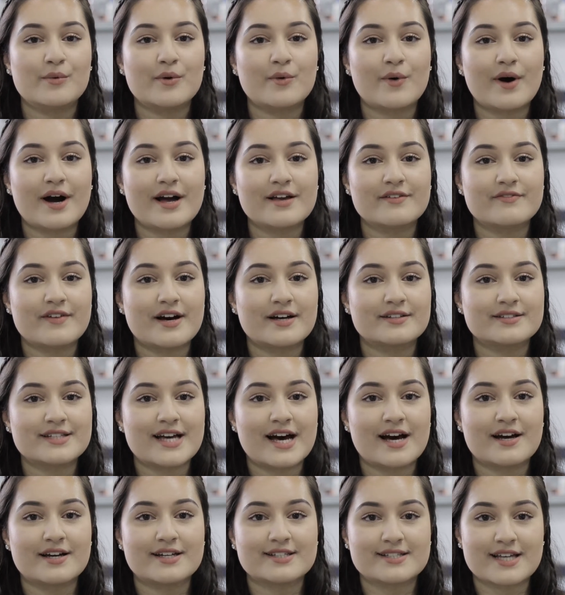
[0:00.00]
But what I found
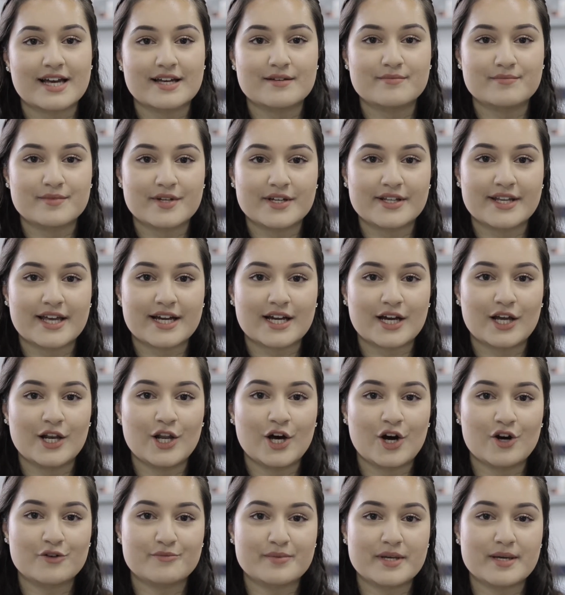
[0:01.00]
out is that in Munich, a
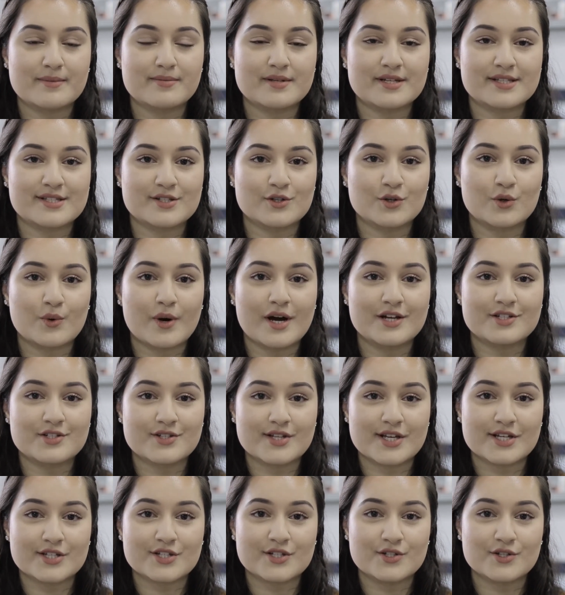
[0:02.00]
lot of people are still quite
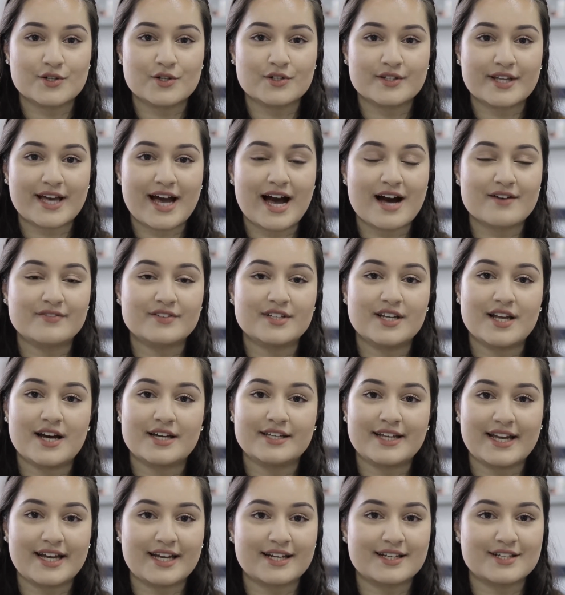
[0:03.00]
traditional. They haven't
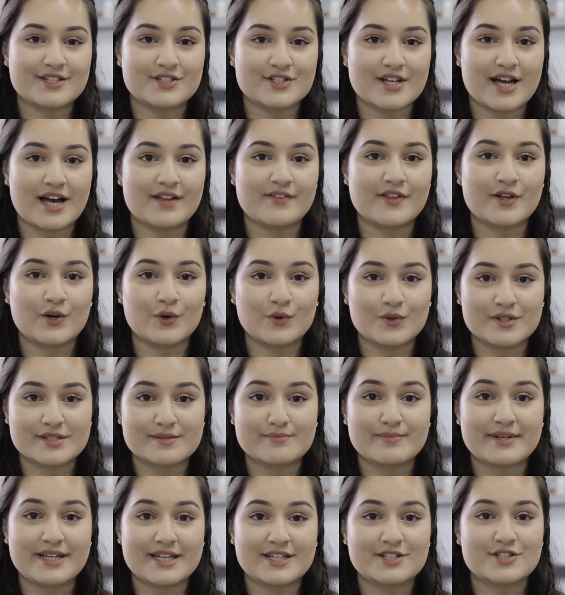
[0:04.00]
learned English yet and they all
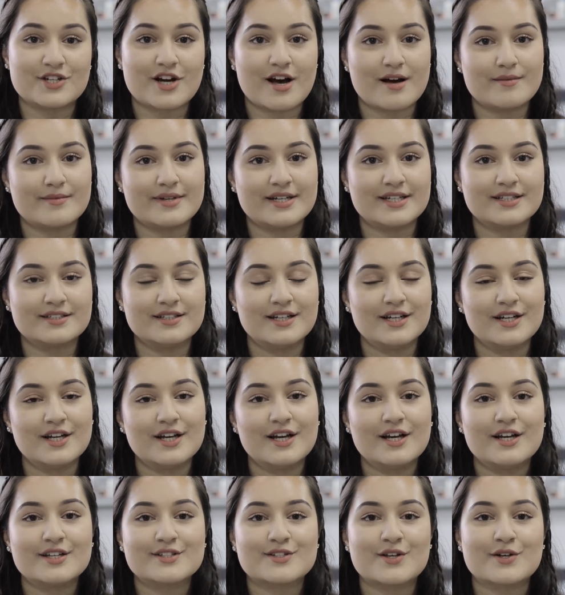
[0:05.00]
speak German.
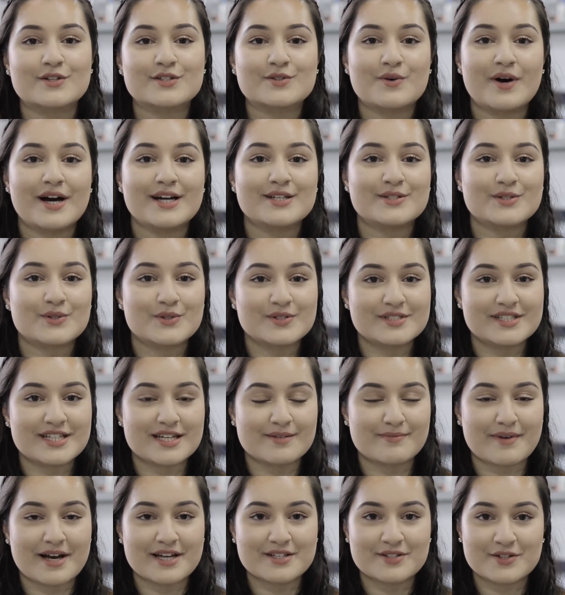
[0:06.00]
So it was quite
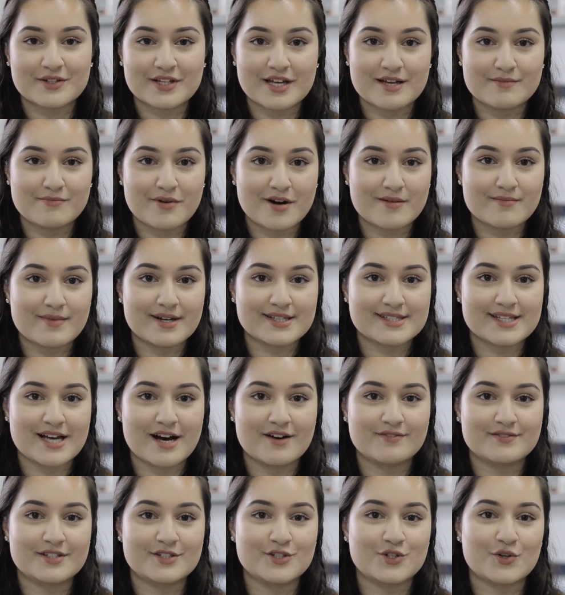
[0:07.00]
daunting, but I took it upon
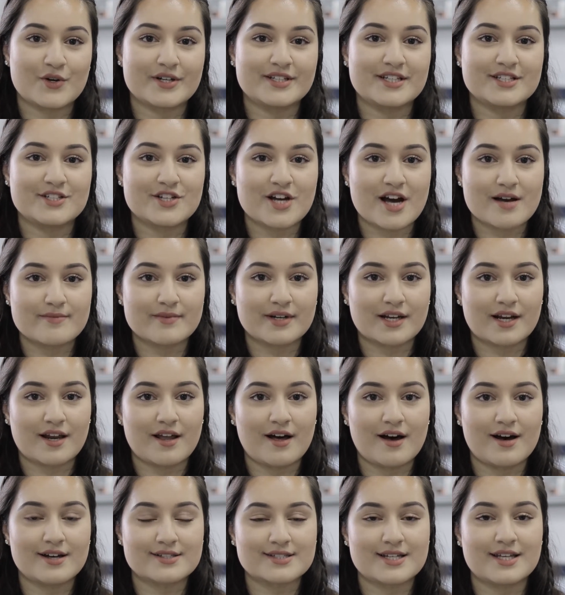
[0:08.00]
myself to join a German
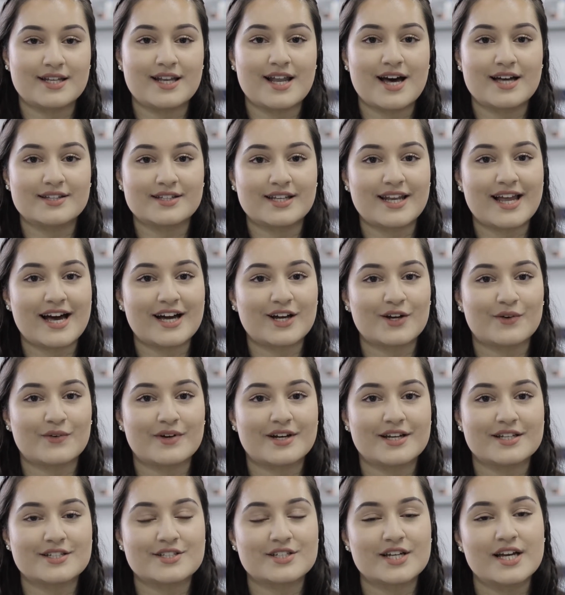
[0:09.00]
class and learn the
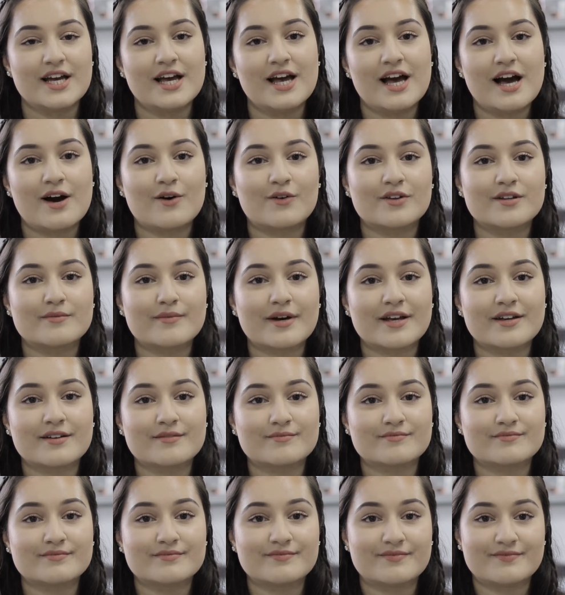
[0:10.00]
language. And one of
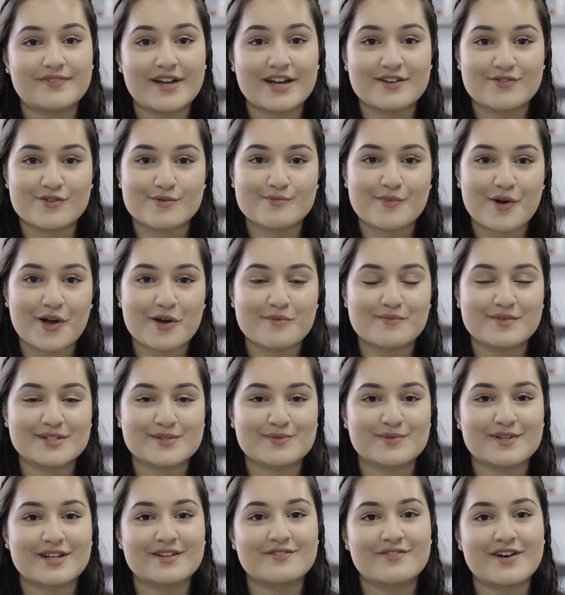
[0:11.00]
my favourite
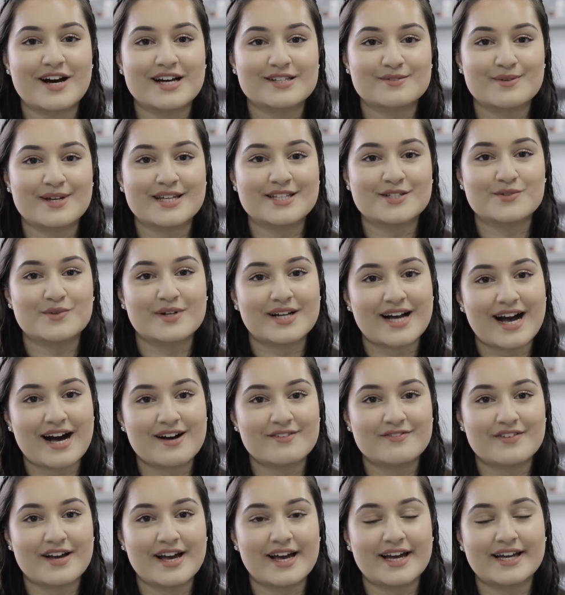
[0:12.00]
moments when I first went into a
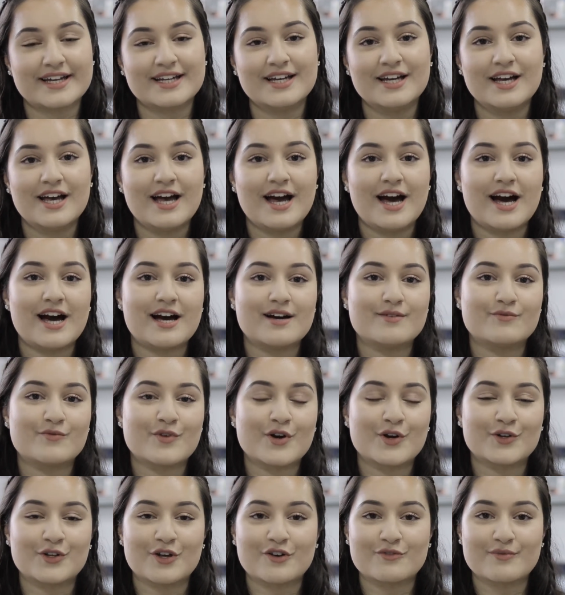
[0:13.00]
cafe,
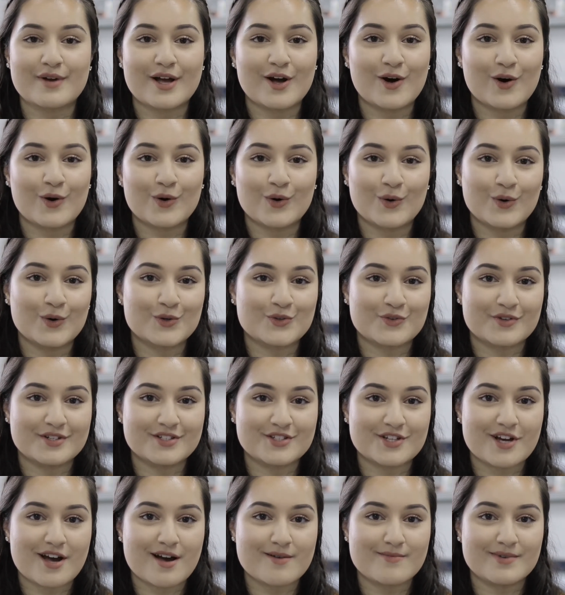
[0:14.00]
reeled off my whole order
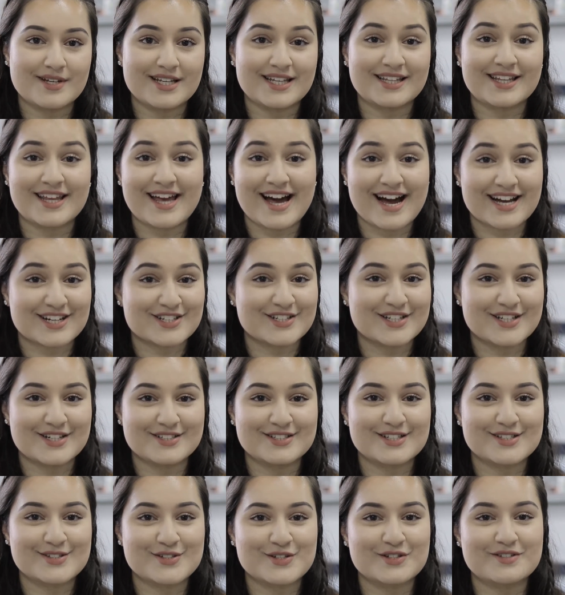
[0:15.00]
in German and they actually
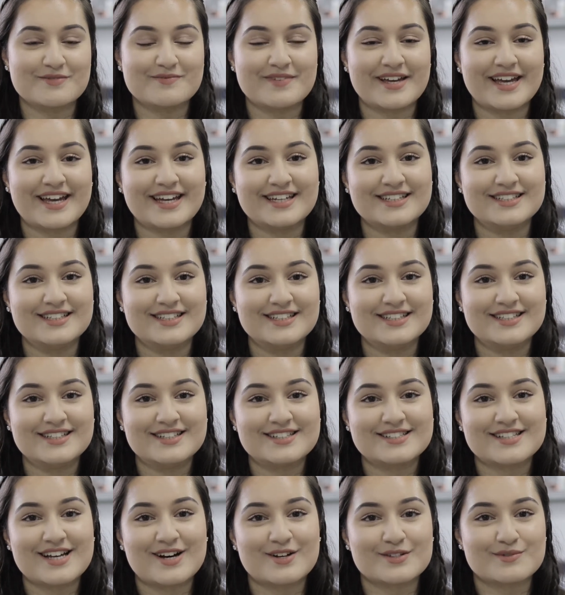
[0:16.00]
understood me.
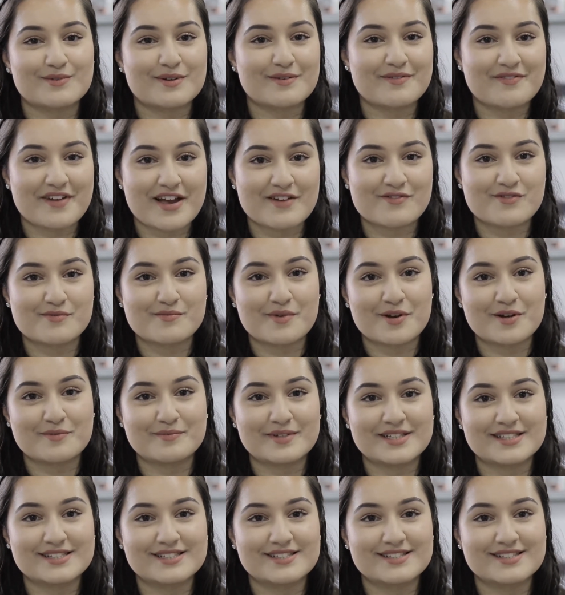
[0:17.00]
That was one of my favourite
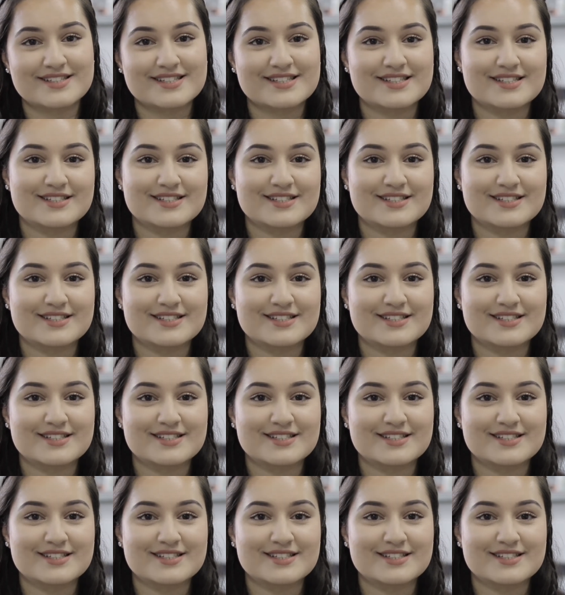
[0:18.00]
moments.